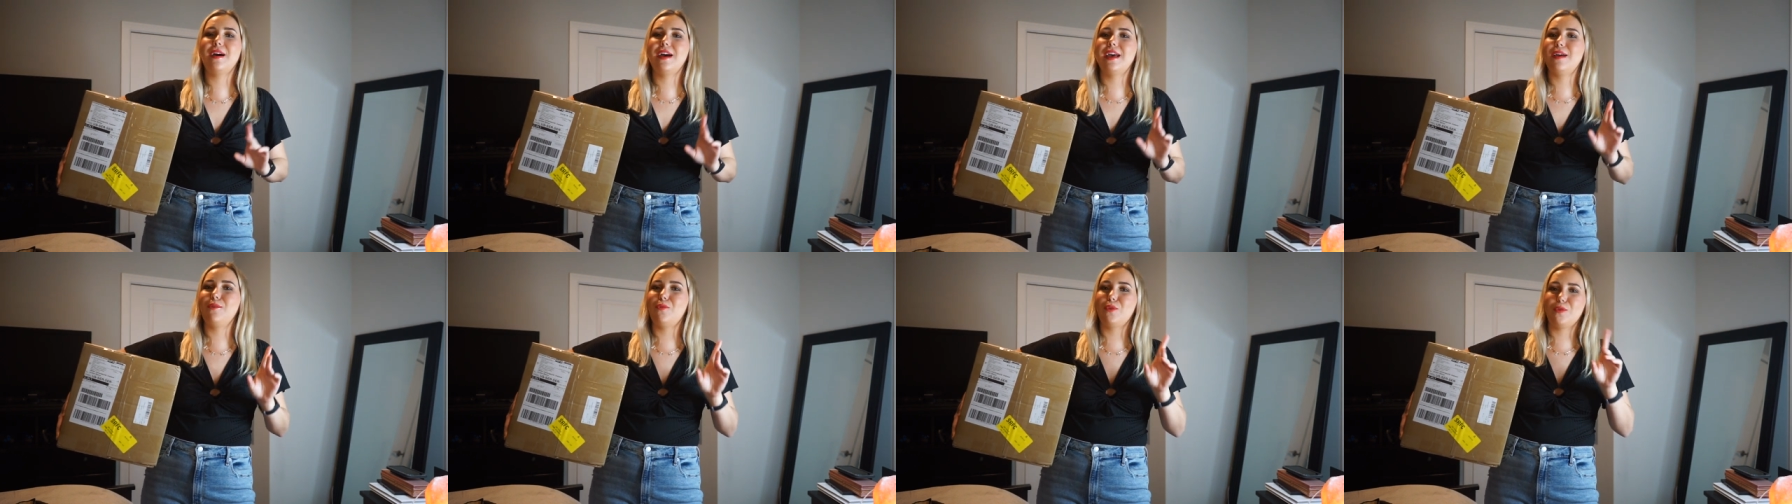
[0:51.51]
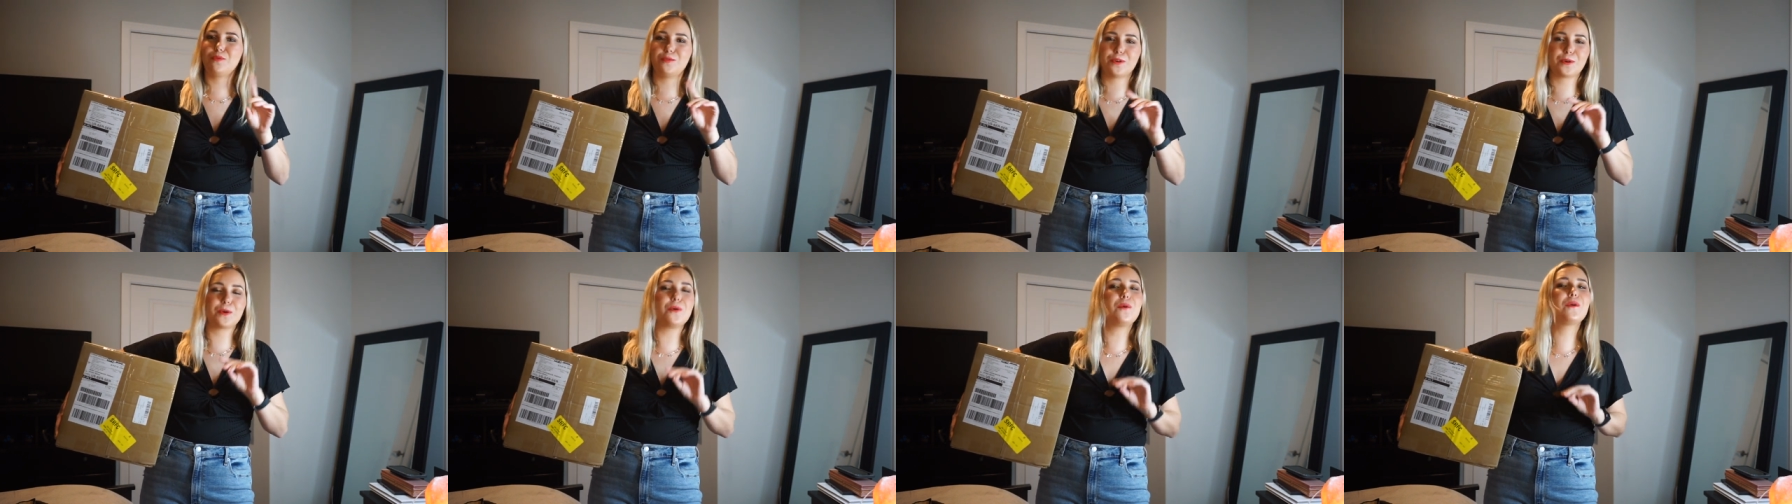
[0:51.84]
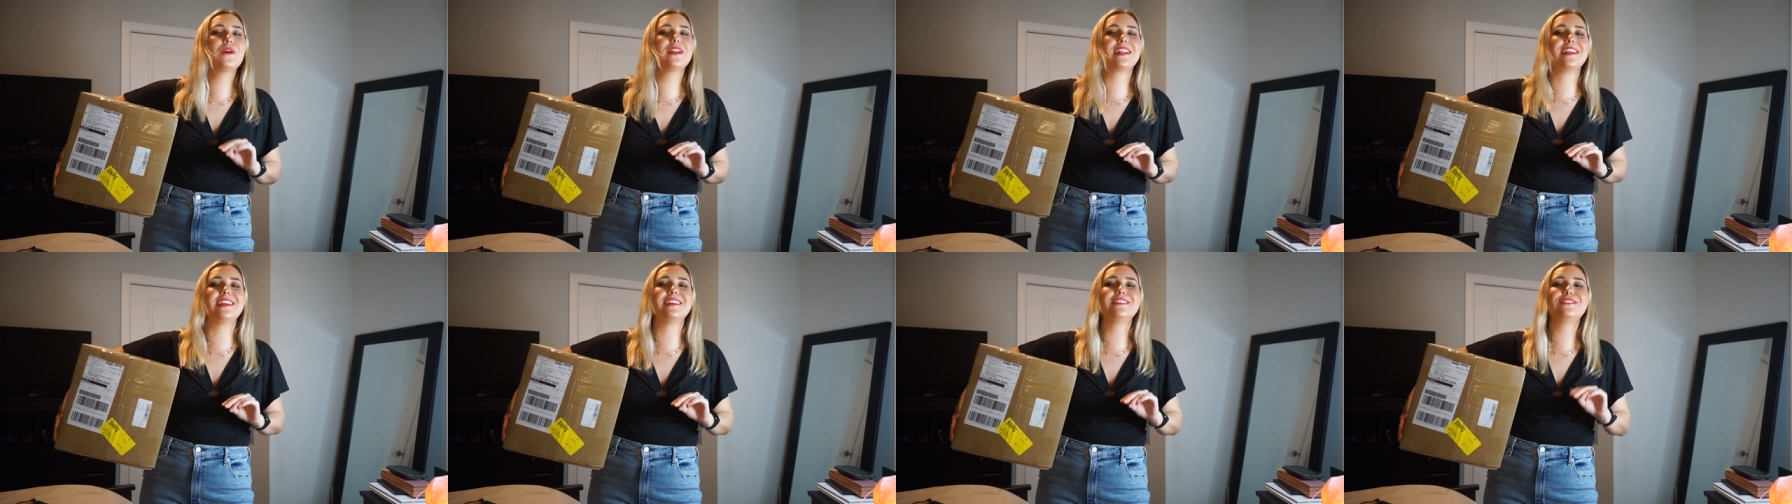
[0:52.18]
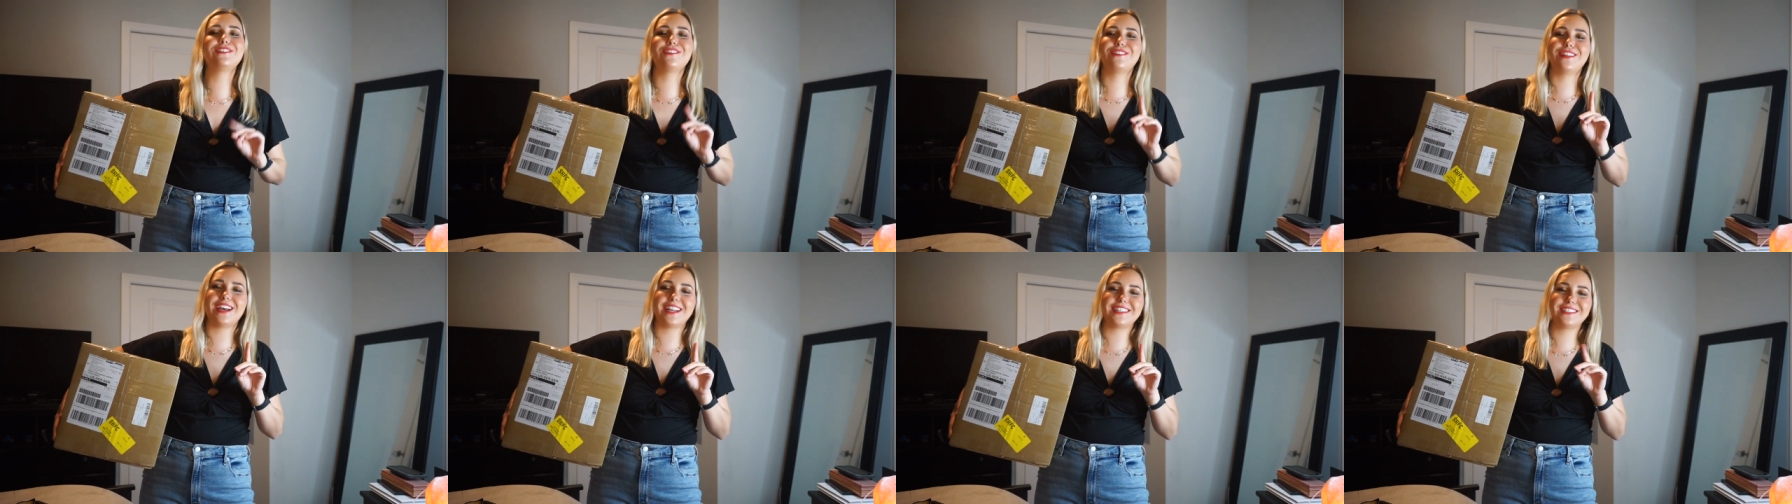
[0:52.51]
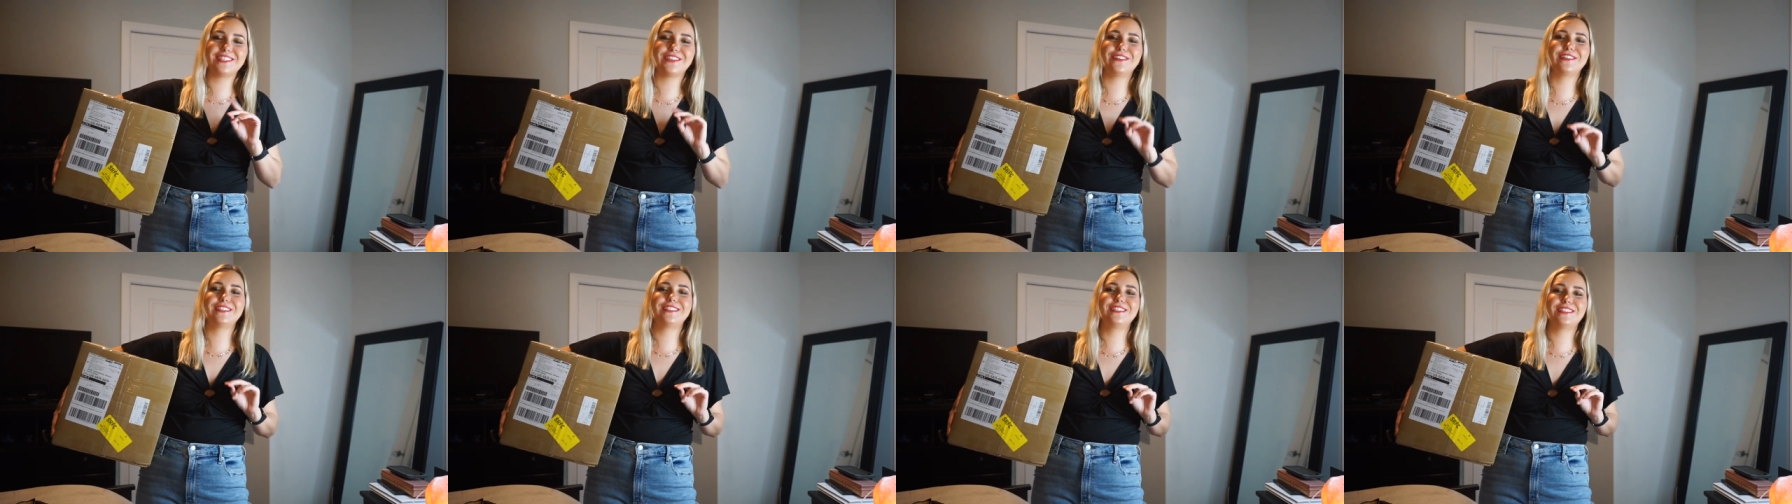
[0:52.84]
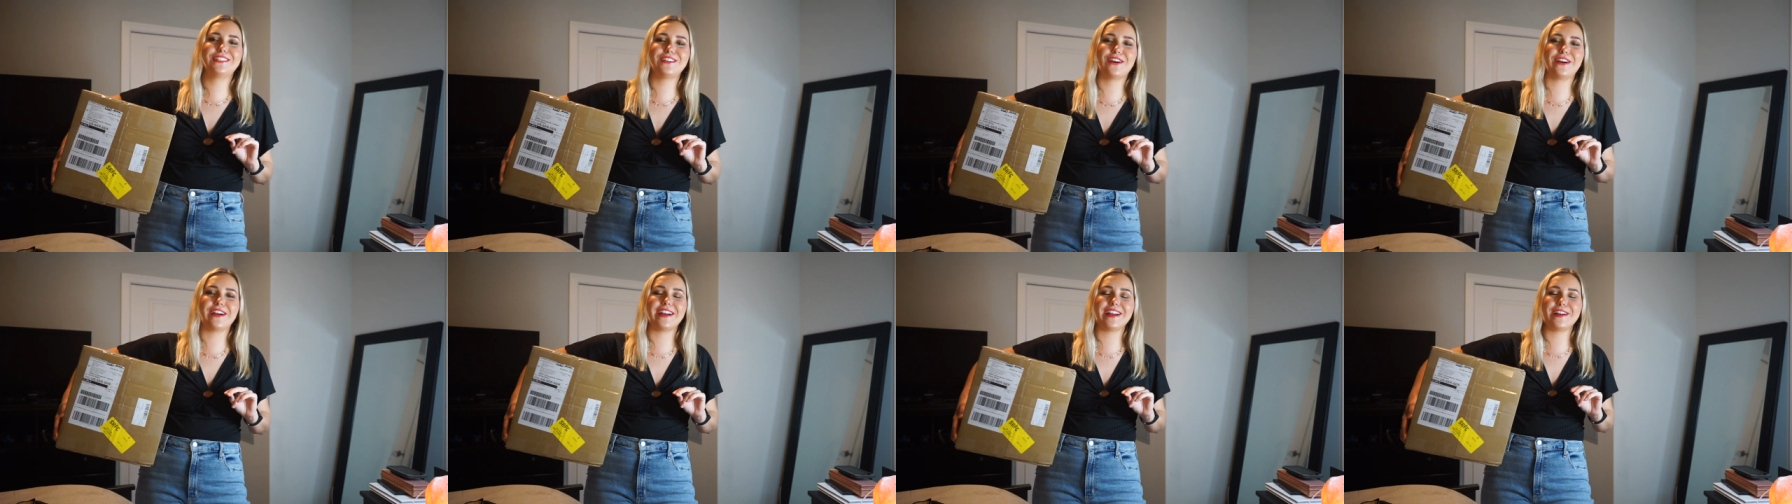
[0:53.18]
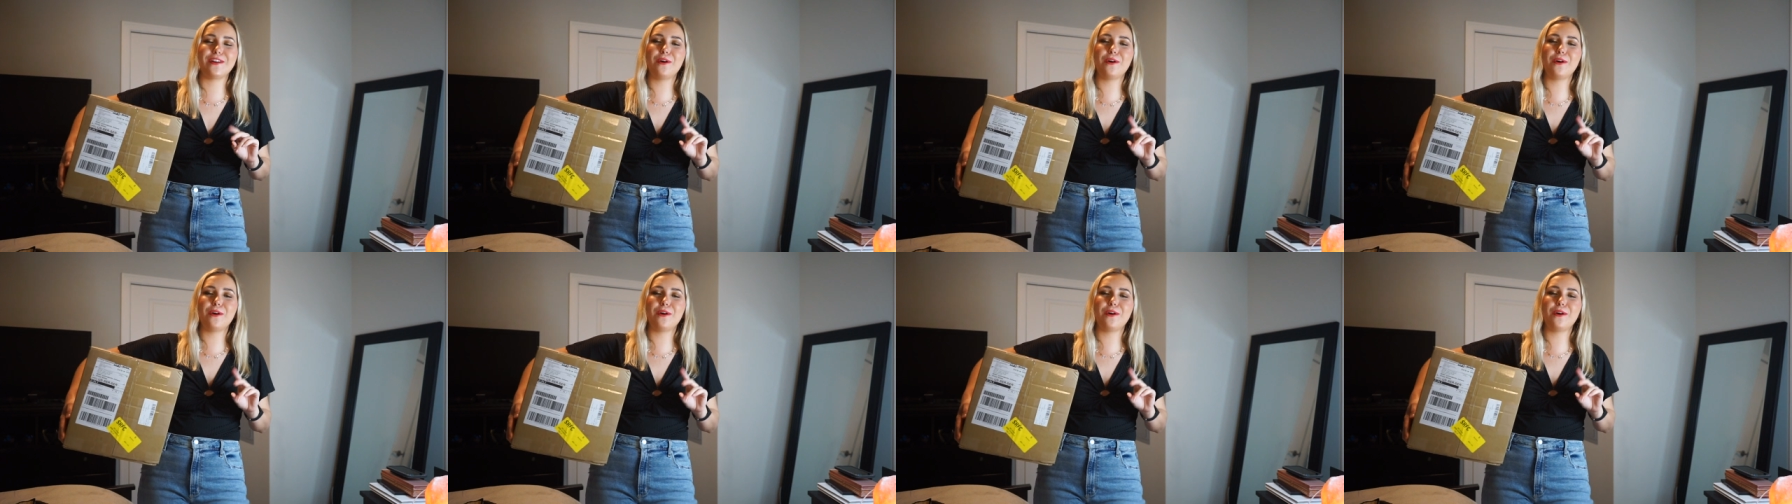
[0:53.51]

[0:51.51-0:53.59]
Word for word: but we're recording, so that's a good start.